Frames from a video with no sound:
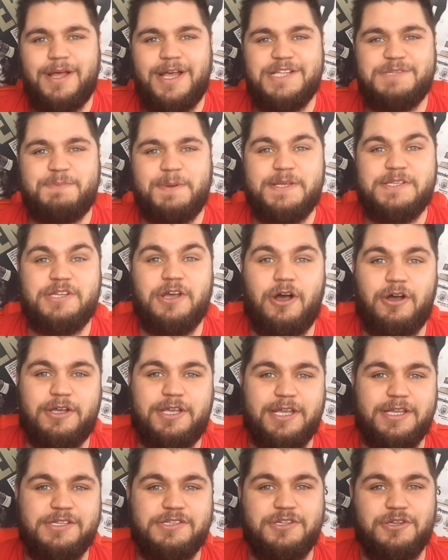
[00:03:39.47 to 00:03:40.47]
Has been
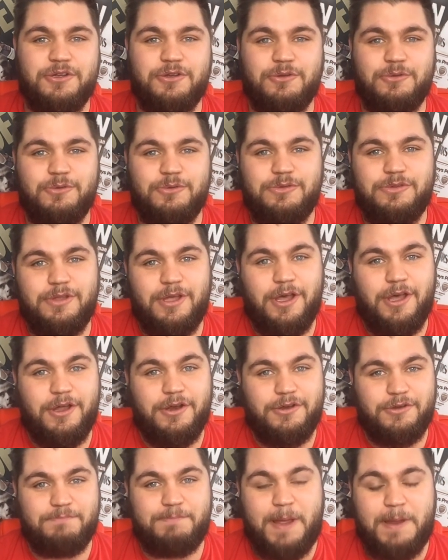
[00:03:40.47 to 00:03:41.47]
talking to
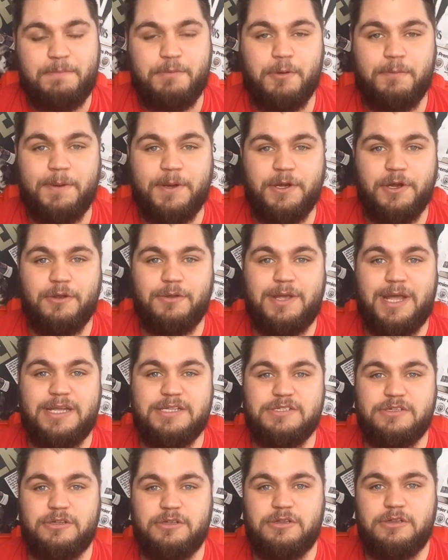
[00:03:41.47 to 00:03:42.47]
a paper up in
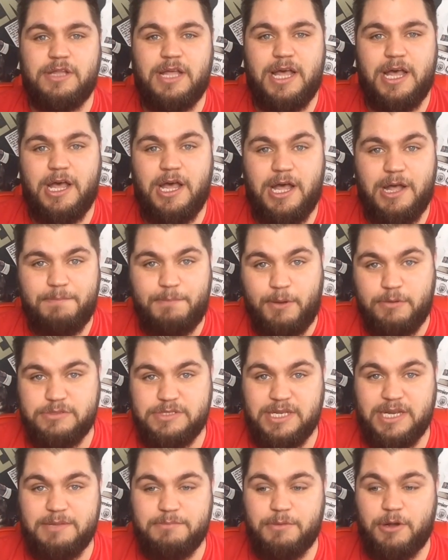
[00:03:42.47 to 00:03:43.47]
Newcastle. I'll
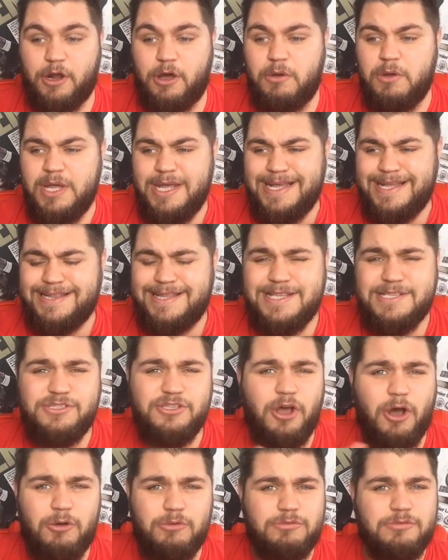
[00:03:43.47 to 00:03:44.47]
post the link below. There's
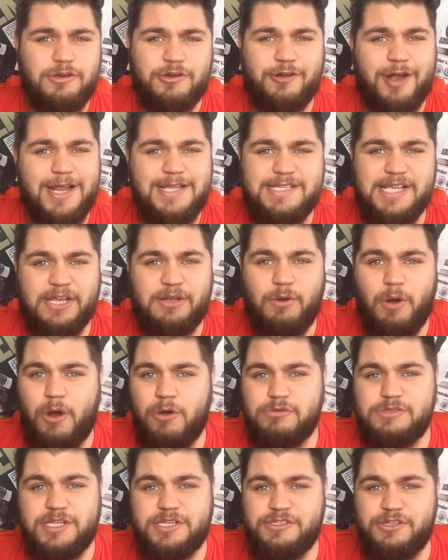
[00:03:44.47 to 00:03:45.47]
no crazy
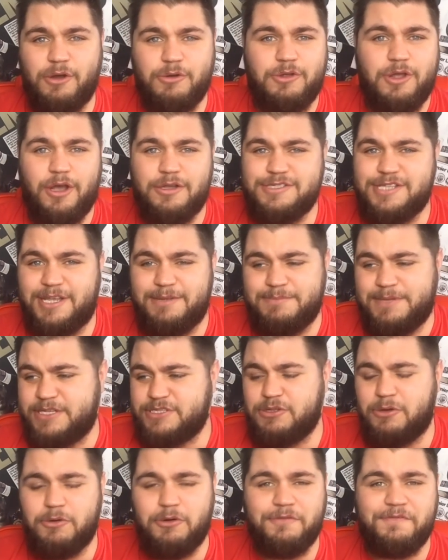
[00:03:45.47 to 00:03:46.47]
quotes, there's no gossip,
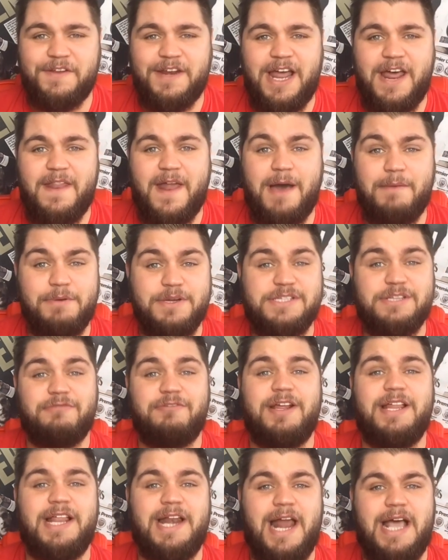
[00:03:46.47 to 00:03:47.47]
there's no nothing like that, but it's
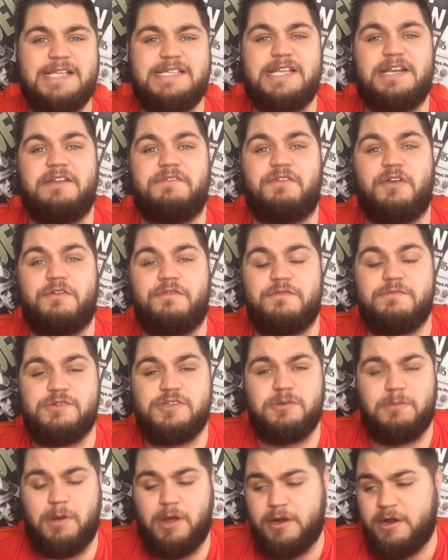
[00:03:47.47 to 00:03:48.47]
a really nice interview from
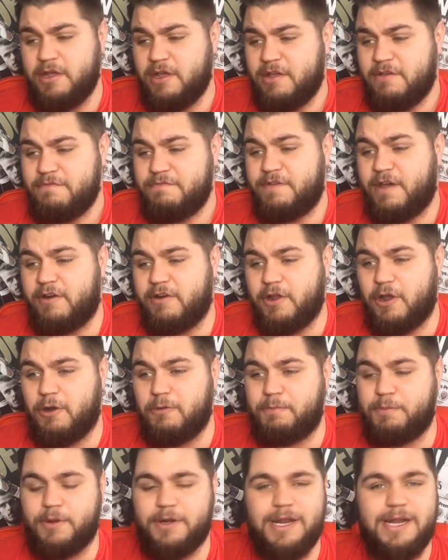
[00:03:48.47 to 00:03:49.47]
someone, very
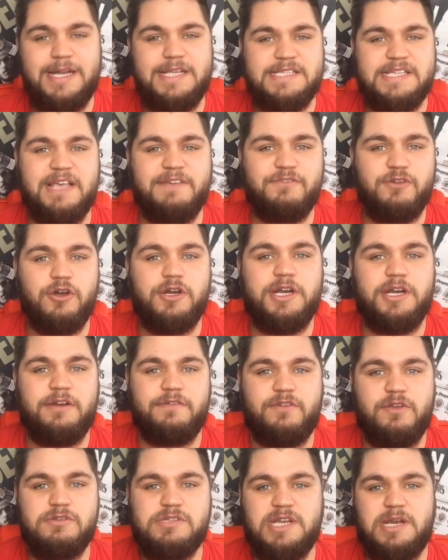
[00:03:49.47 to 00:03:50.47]
open, and he's given good
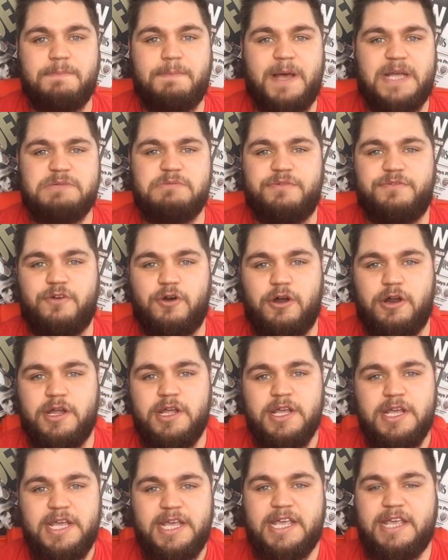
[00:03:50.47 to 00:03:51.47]
interviews in the past
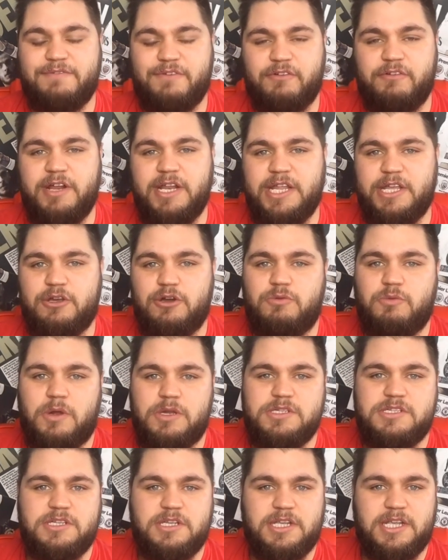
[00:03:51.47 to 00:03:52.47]
before. He gave a really good
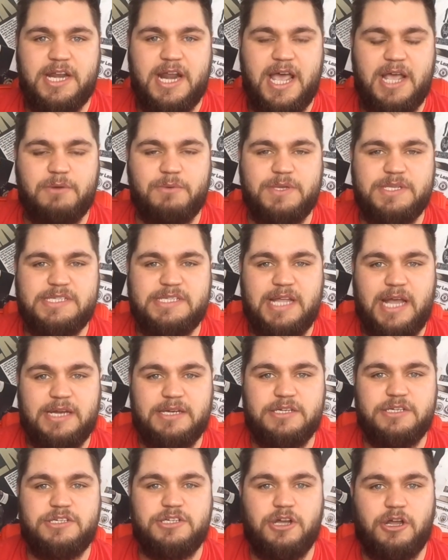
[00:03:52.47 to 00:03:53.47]
one to United We
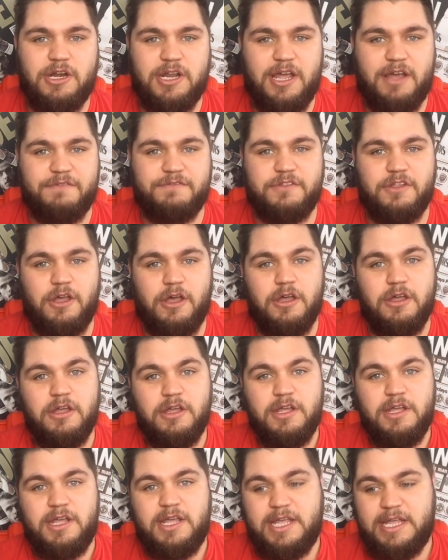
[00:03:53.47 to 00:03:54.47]
Stand shortly after
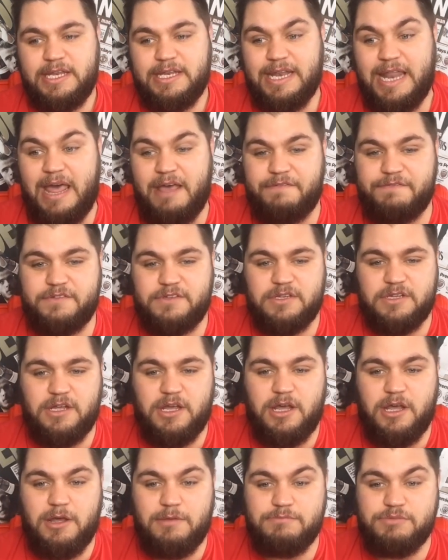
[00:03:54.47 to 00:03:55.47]
he left.
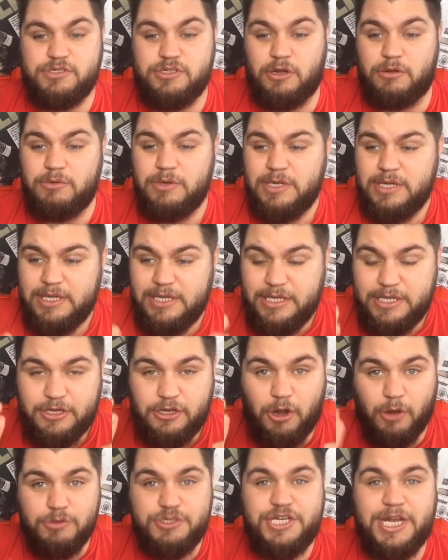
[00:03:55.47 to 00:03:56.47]
So
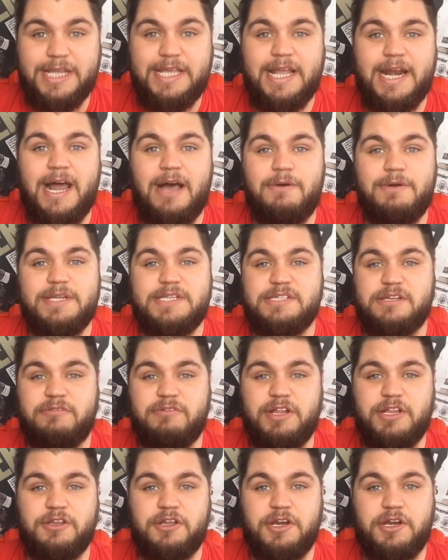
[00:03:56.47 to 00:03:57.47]
go check it out. It's a
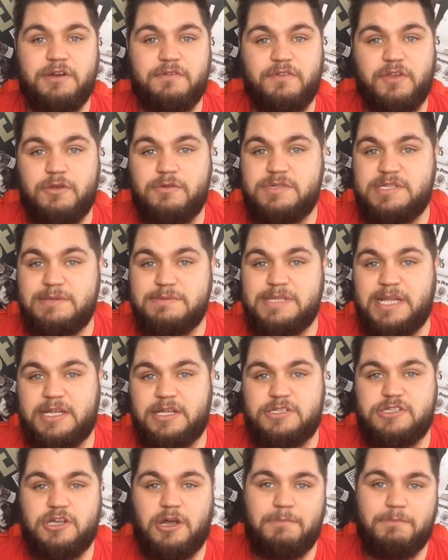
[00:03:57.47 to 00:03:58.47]
really good interview. Seems
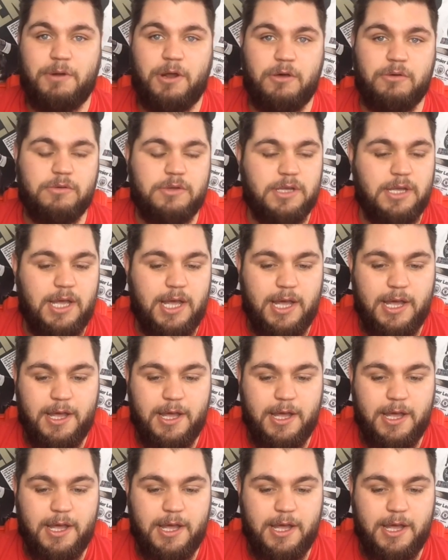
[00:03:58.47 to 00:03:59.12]
like a top bloke.